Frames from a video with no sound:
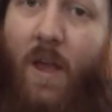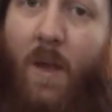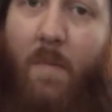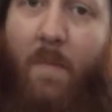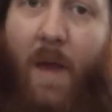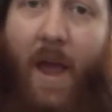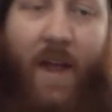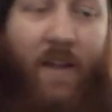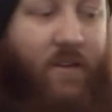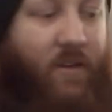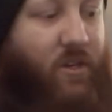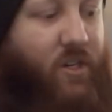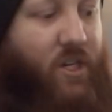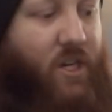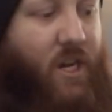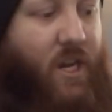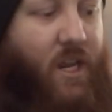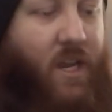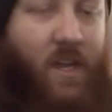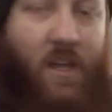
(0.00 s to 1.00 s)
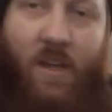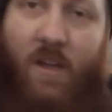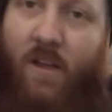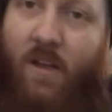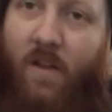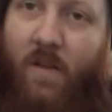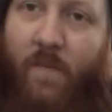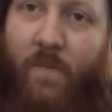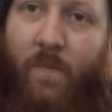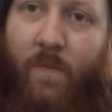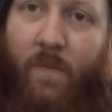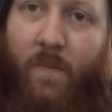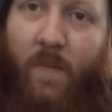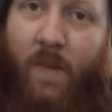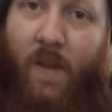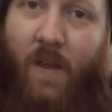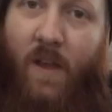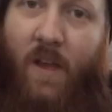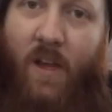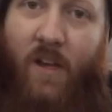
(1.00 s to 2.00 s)
and back to G.
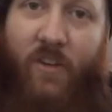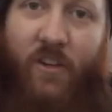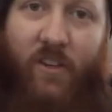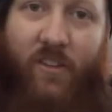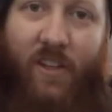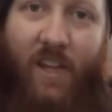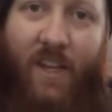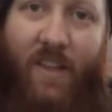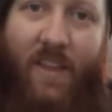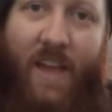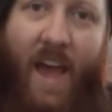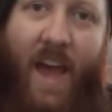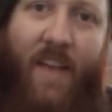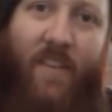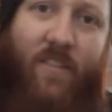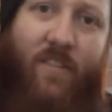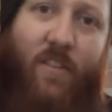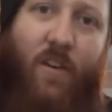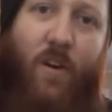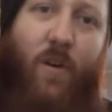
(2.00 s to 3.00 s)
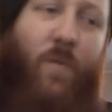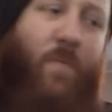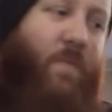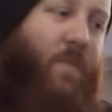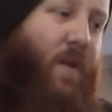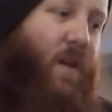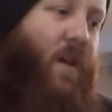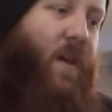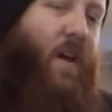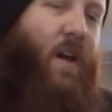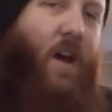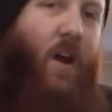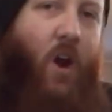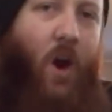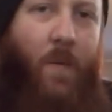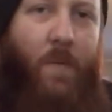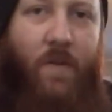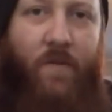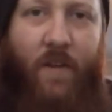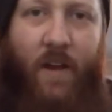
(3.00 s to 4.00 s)
Just like that. So I
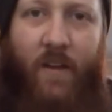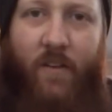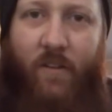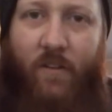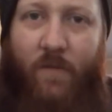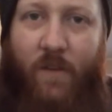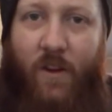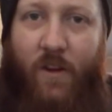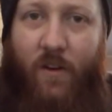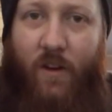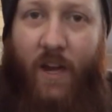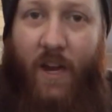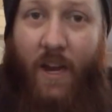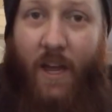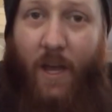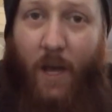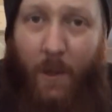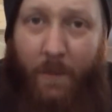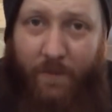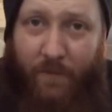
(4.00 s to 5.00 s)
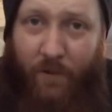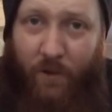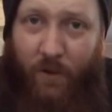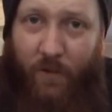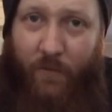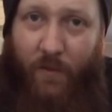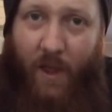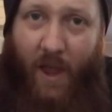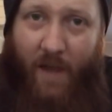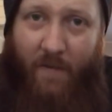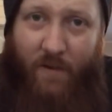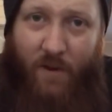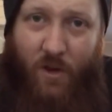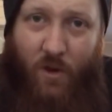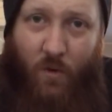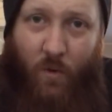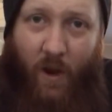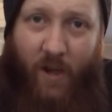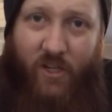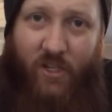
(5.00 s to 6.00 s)
hope you found this video kind of helpful. If you have any
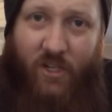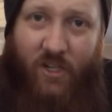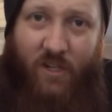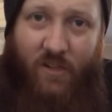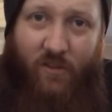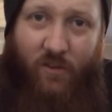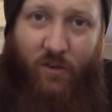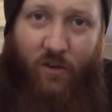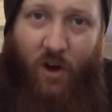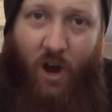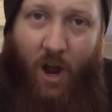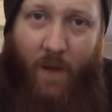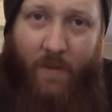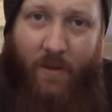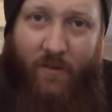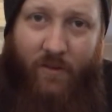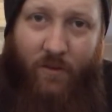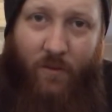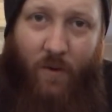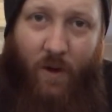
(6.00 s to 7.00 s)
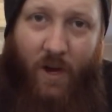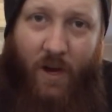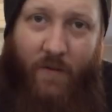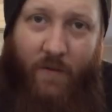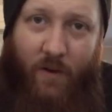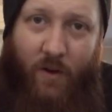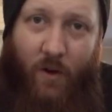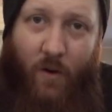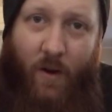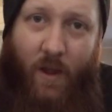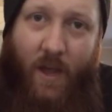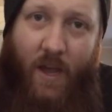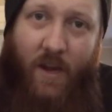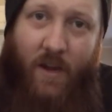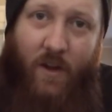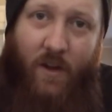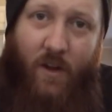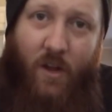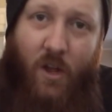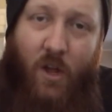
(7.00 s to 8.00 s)
questions or comments or whatever, go ahead
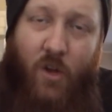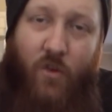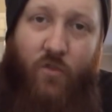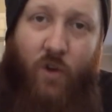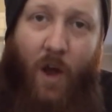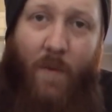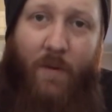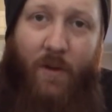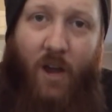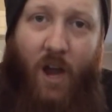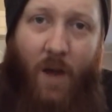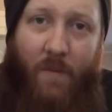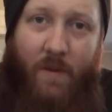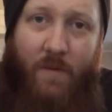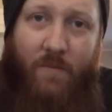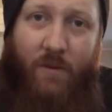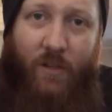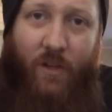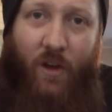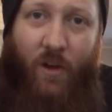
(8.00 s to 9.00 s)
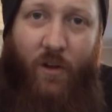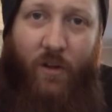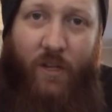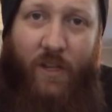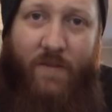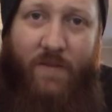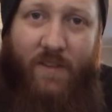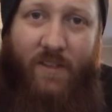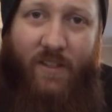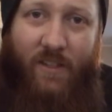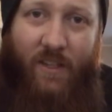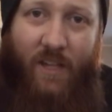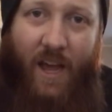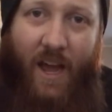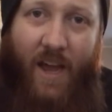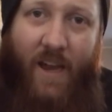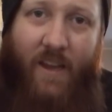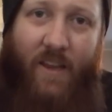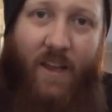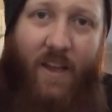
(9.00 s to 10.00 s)
and drop a comment below, leave us a
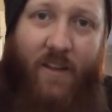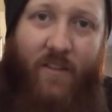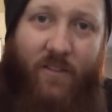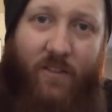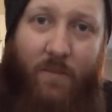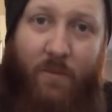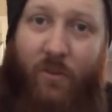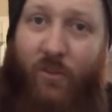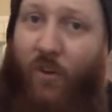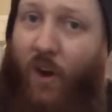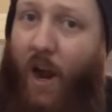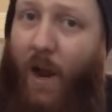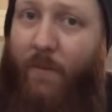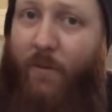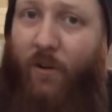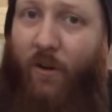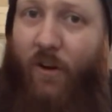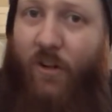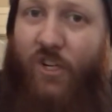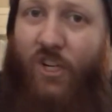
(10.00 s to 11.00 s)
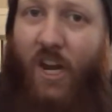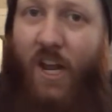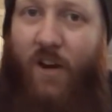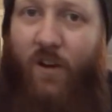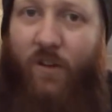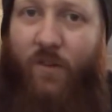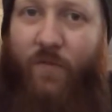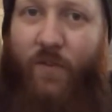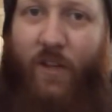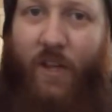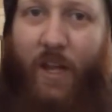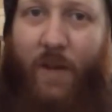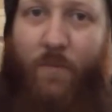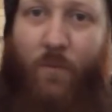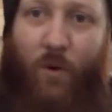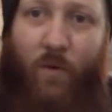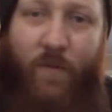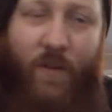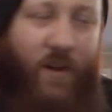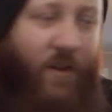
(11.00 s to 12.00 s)
like, and subscribe to our channel if you like
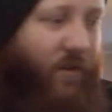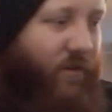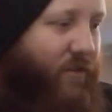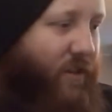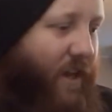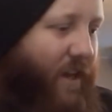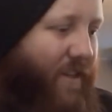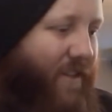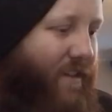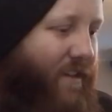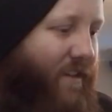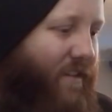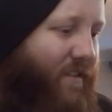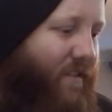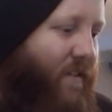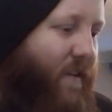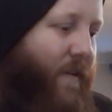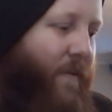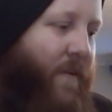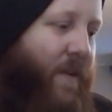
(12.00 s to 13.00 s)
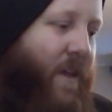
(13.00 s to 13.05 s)
more videos like this.